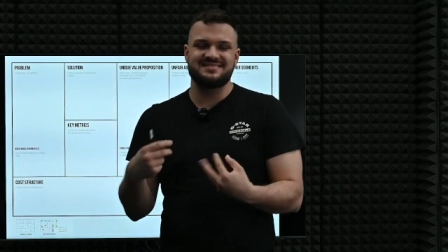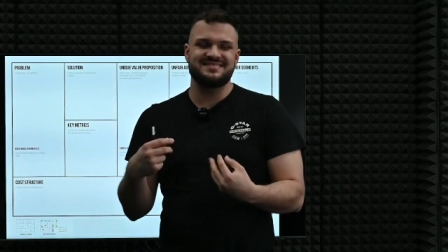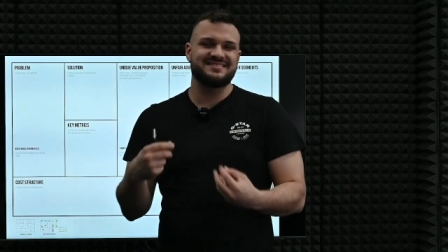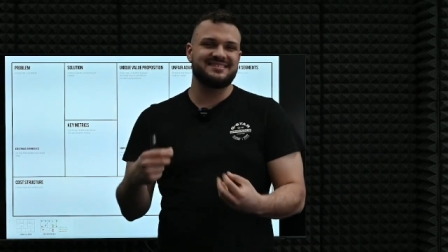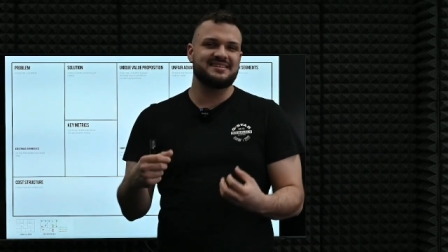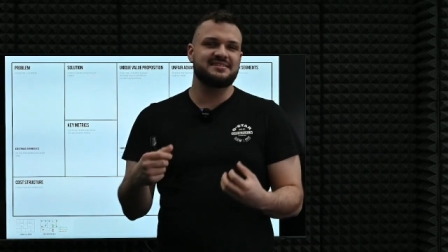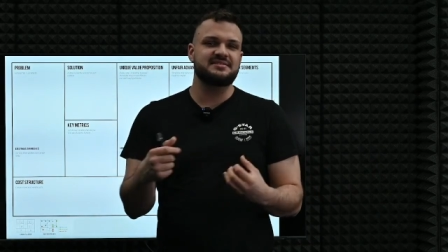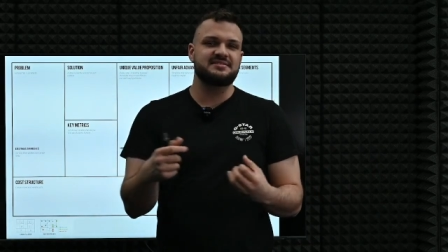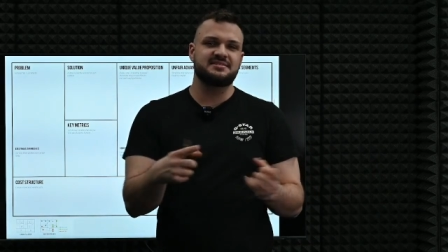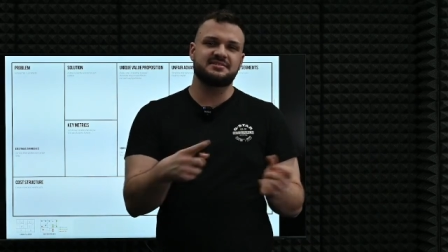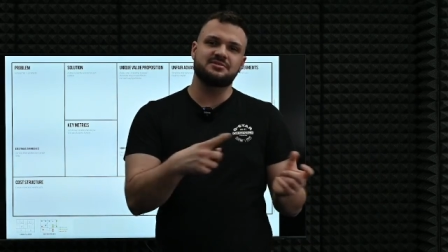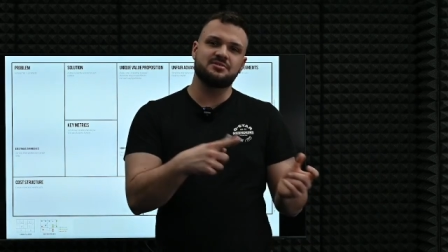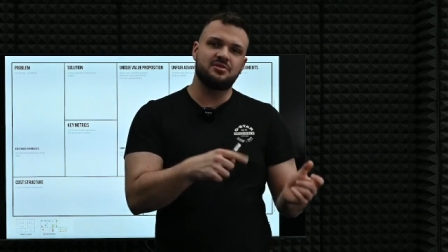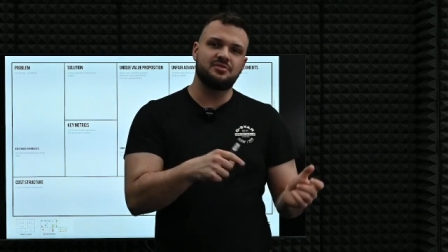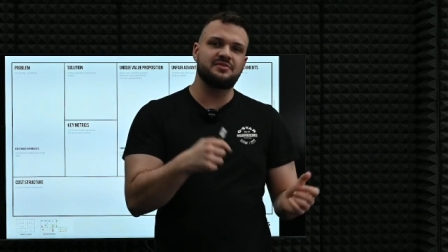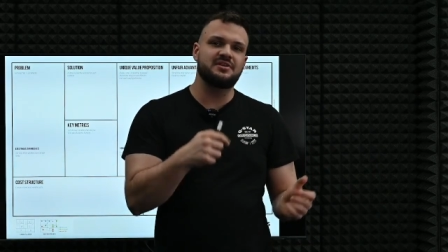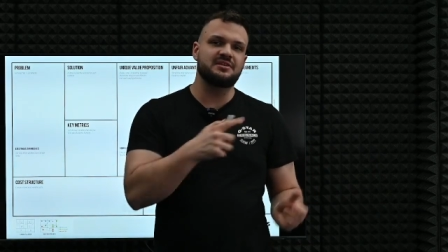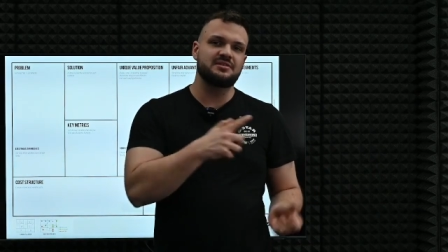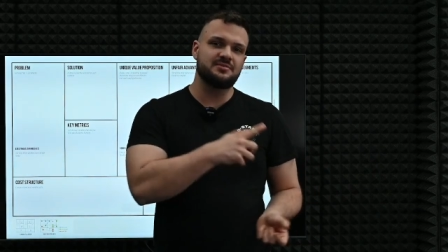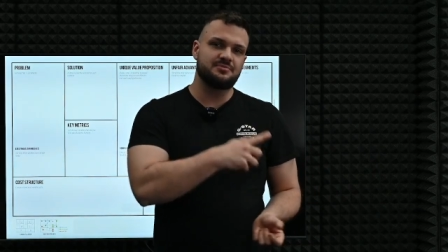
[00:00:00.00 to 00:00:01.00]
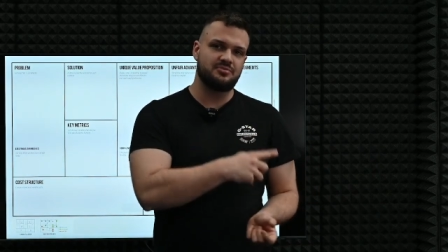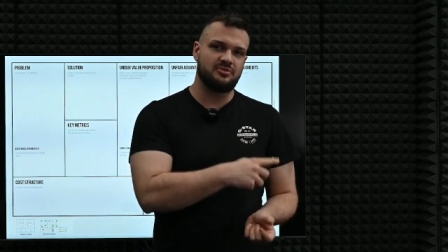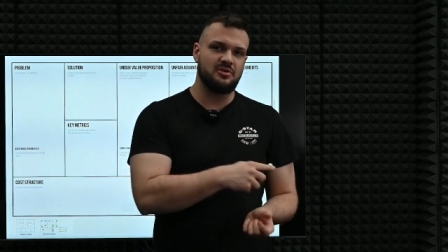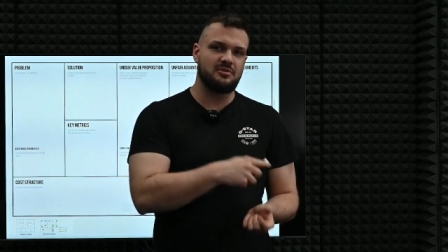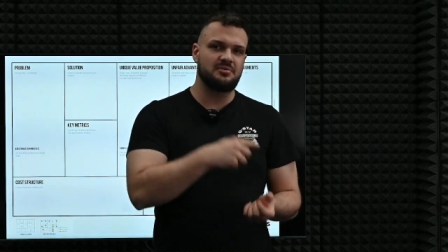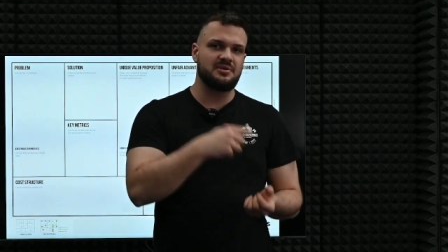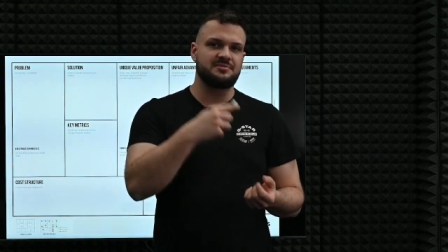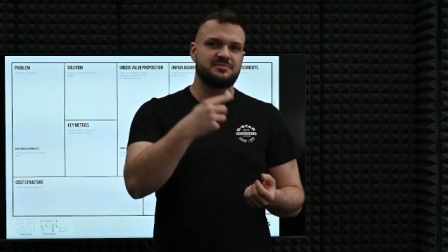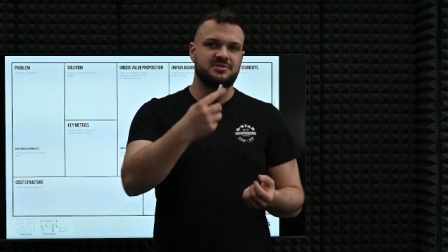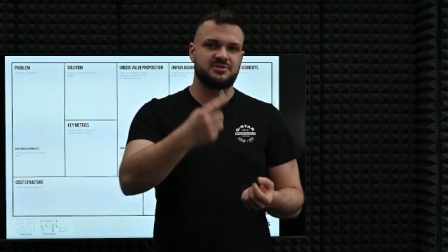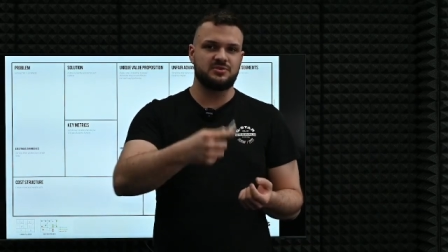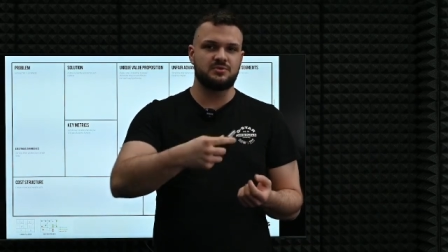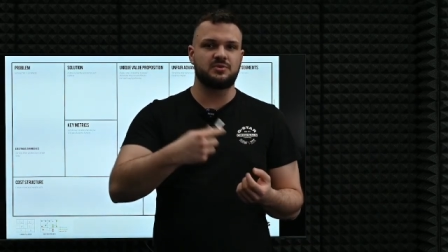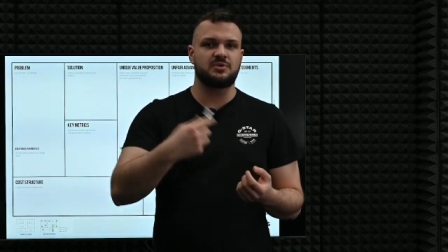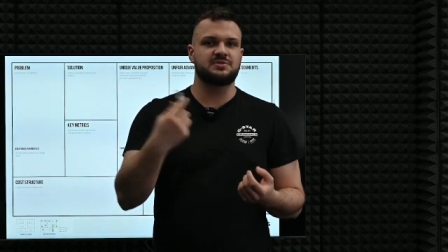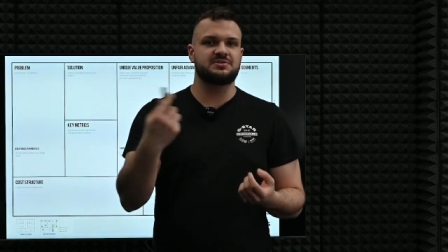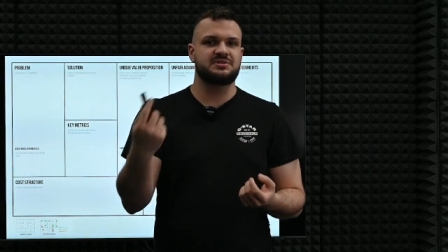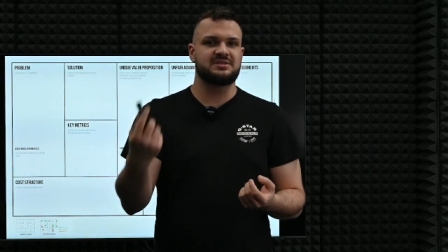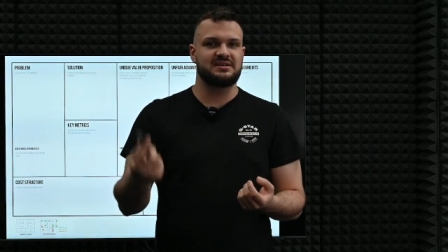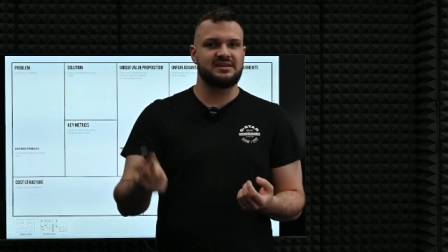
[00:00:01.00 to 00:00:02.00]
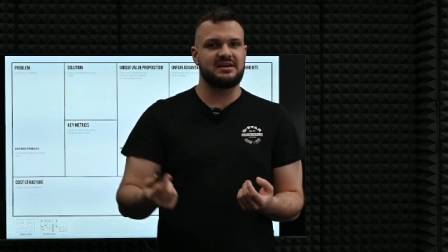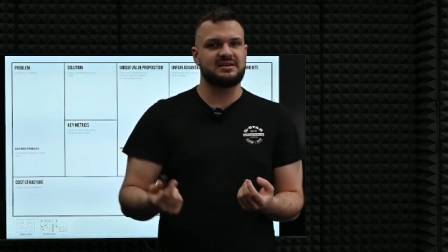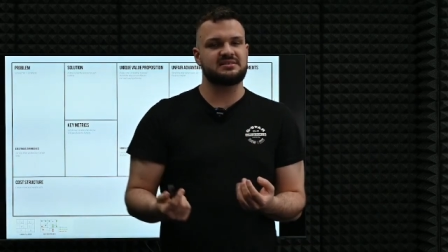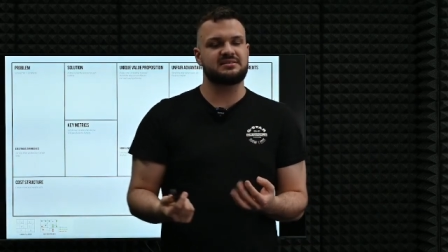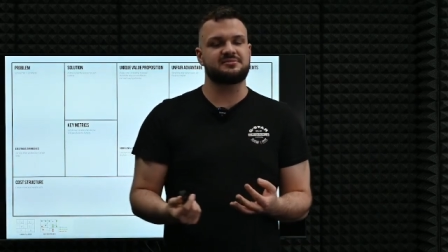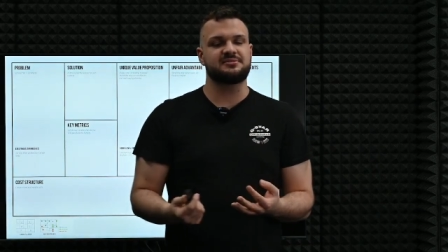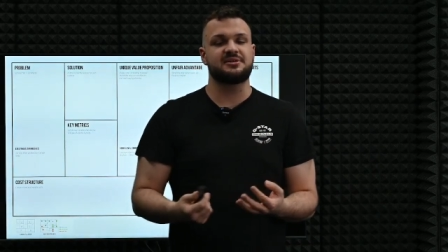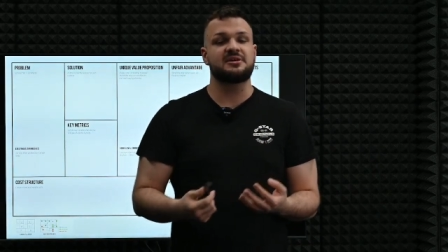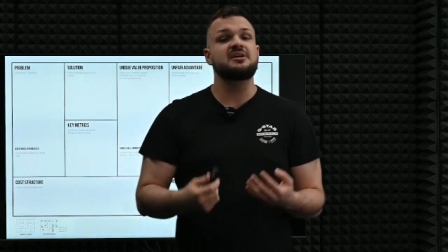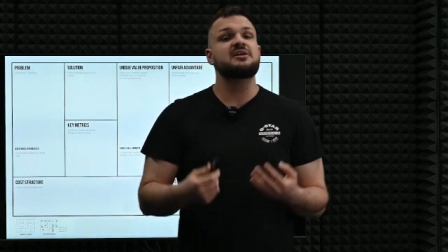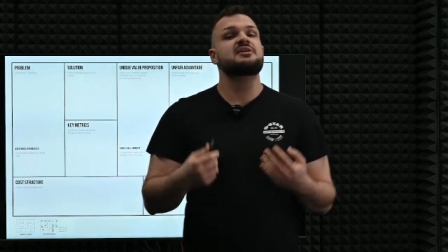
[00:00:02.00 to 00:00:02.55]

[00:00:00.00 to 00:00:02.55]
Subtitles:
that is solving the problems towards the customer.